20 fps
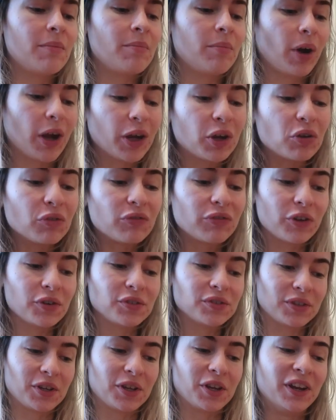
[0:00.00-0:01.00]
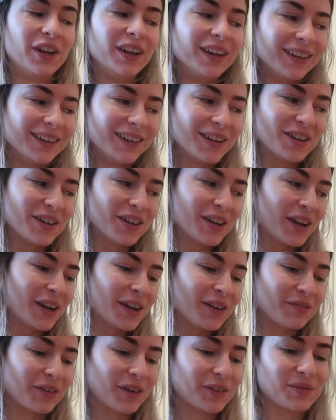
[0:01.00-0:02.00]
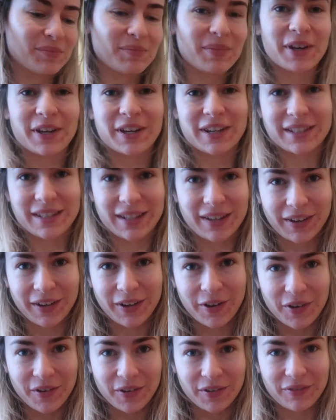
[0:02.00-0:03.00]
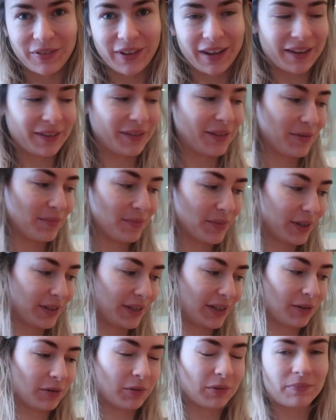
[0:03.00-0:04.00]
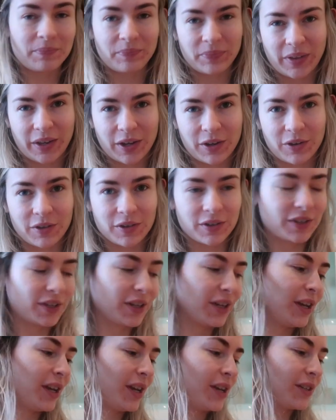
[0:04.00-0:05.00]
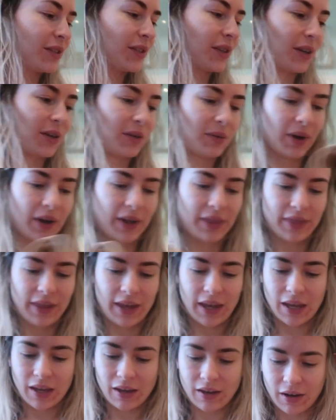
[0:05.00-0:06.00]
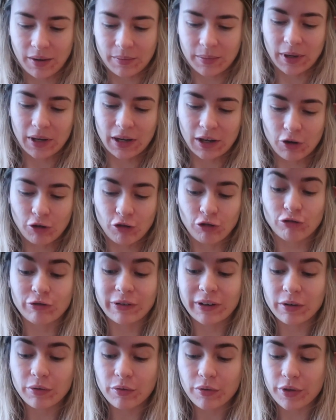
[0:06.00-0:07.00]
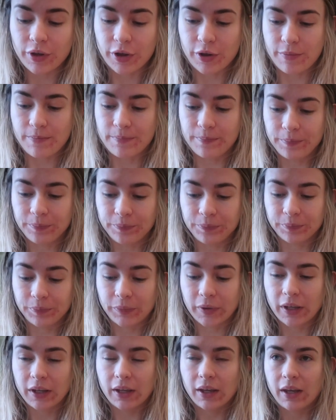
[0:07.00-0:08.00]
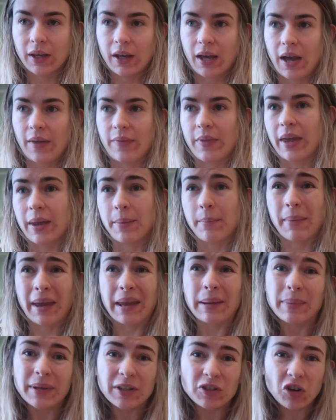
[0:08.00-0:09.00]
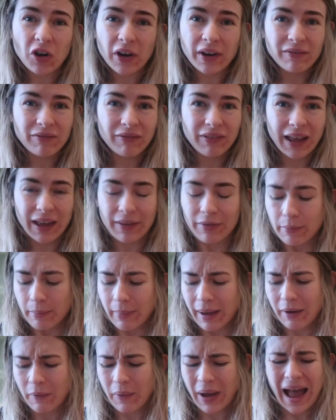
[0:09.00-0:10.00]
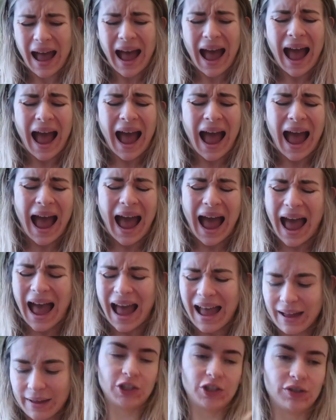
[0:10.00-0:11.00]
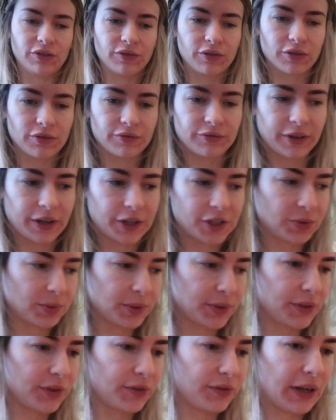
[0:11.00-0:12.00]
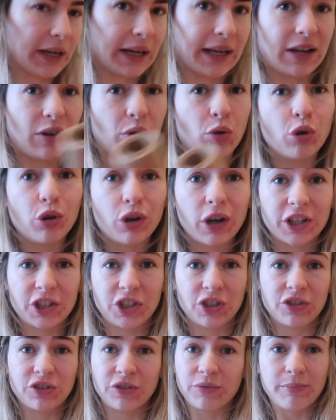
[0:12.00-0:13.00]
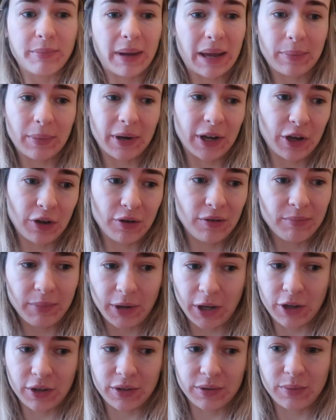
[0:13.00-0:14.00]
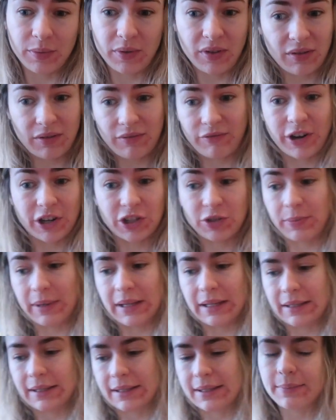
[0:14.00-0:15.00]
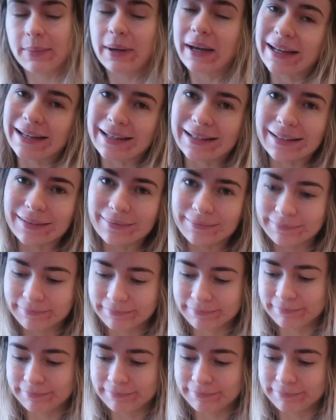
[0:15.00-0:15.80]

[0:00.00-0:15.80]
But I got frozen, frozen burgers and I can't flatten them until they're cooked. So I think I'm gonna grill them and then maybe try and flatten them out. Ah, I should have got fresh ones really, or I should have made my own burgers with fresh mince, but I didn't.